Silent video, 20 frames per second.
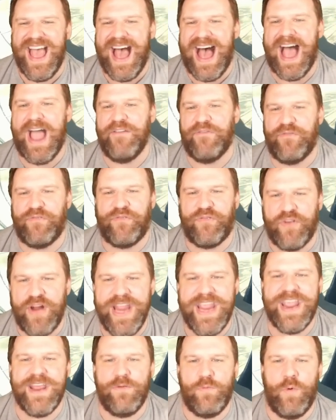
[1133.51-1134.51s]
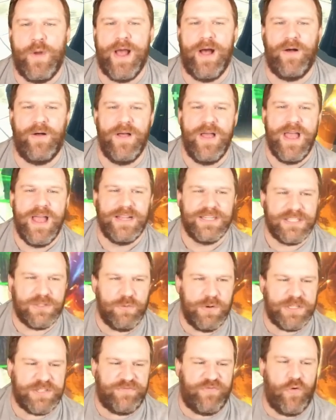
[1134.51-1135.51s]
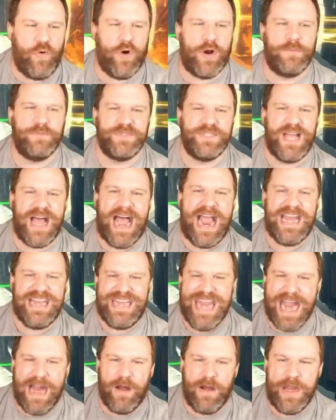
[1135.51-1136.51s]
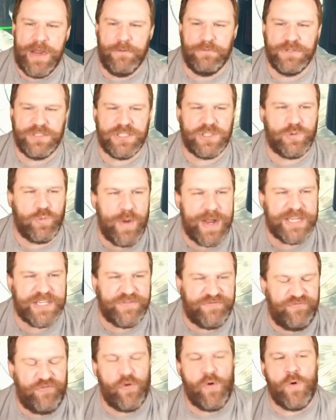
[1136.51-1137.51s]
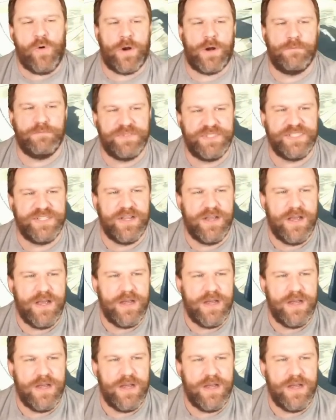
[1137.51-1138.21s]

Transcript: I freaking will. Switch forms. I dare you. Switch forms.